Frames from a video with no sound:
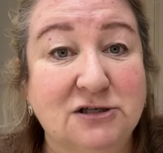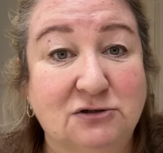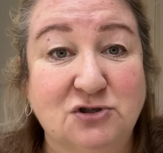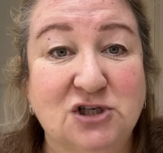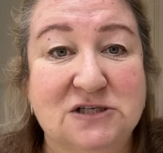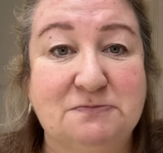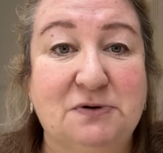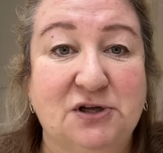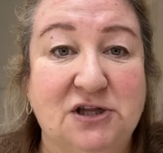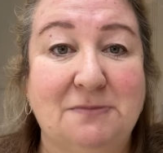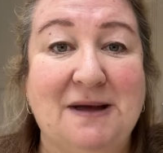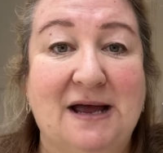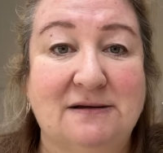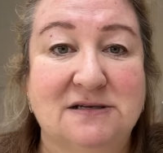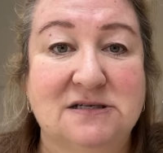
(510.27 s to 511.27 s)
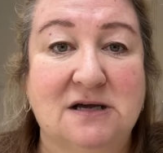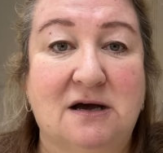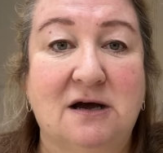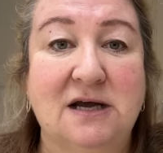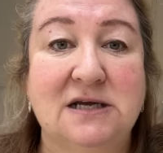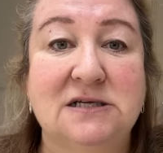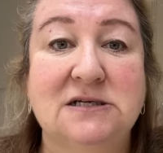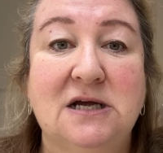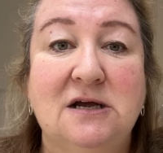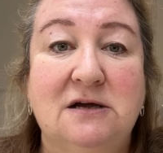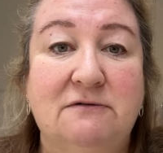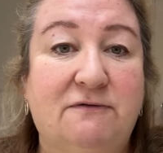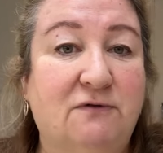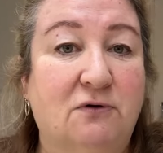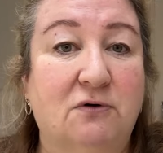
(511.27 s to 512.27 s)
I'll just put them outside
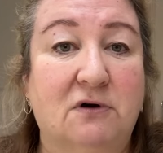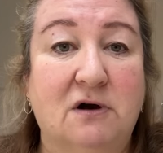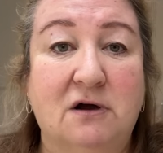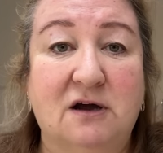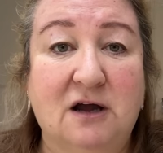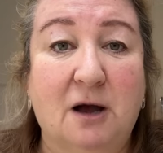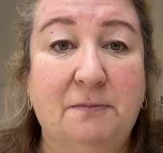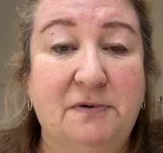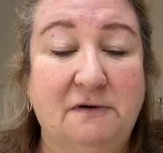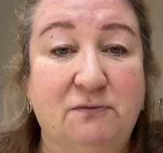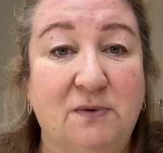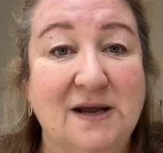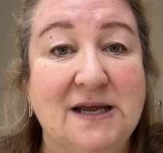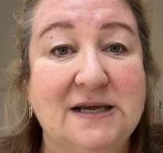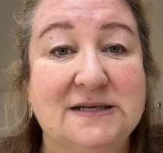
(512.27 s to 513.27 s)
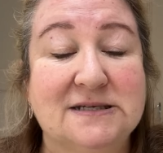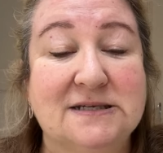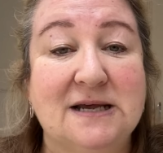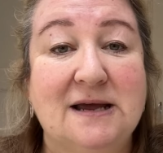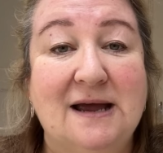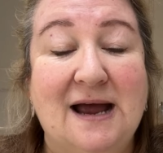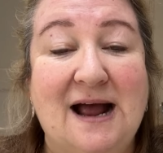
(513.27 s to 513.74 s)
for a couple of weeks